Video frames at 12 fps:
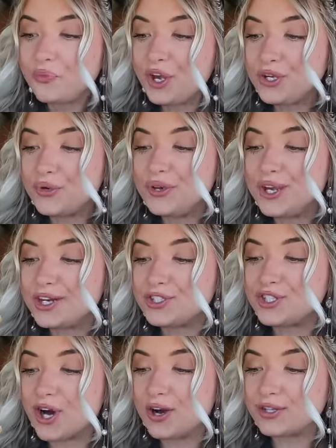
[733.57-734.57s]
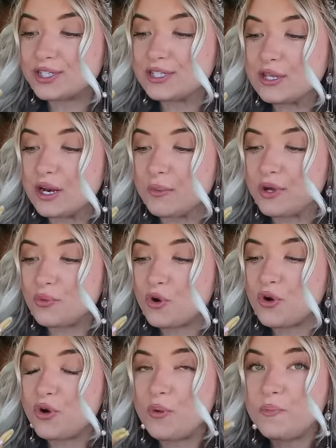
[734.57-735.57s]
You can get a $1 cinnamon
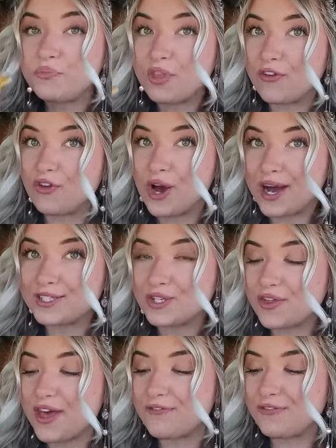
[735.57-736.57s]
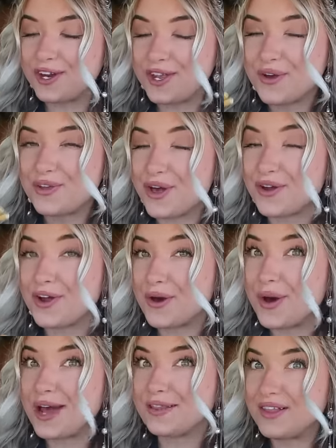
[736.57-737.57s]
roll. If you guys saw that video, y'all
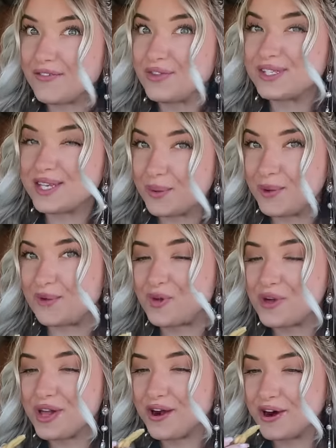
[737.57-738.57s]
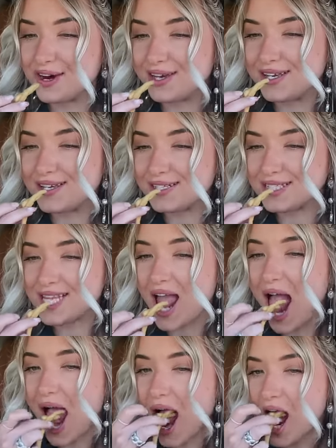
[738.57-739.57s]
know I love the cinnamon roll at Hardee's.
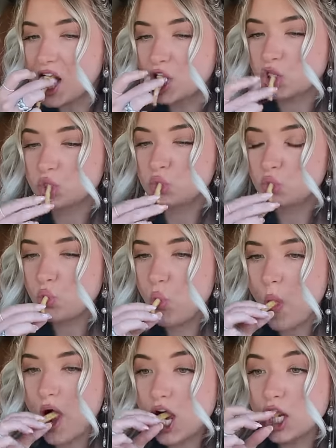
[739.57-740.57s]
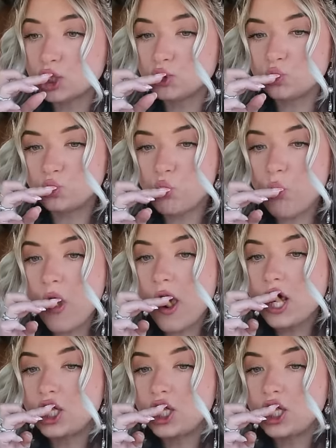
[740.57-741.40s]
You